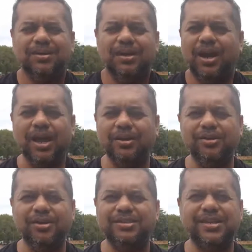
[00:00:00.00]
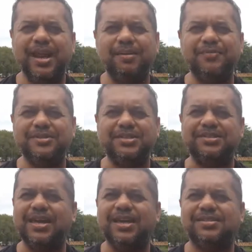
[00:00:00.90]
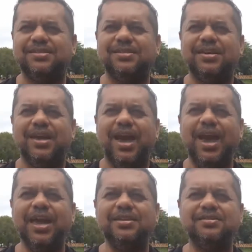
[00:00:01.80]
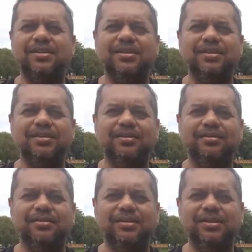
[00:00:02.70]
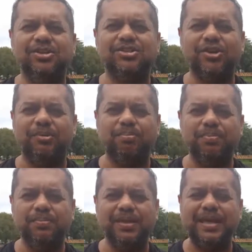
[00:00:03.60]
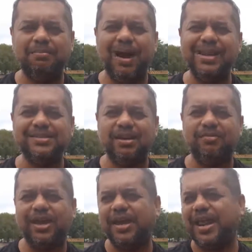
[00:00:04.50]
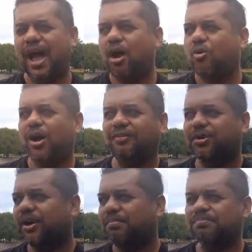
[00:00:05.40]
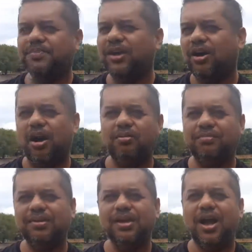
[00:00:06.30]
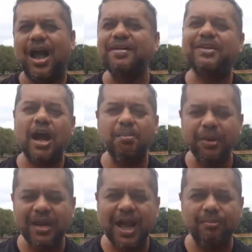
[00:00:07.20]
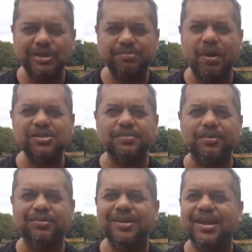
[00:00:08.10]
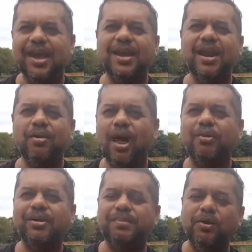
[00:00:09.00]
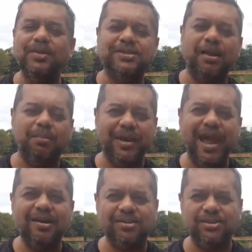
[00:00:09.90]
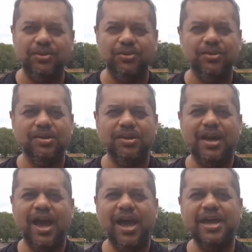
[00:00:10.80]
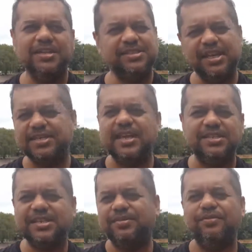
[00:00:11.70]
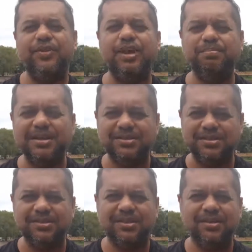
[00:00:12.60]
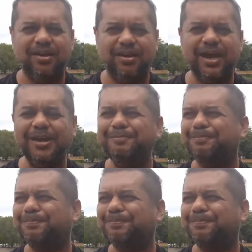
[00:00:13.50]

You know, you set up for success and you sort of in that mindset of, okay, now I've got to, you know, I have a company now, I'm responsible, and I want to build this company out to a 6- and 7-figure business, okay?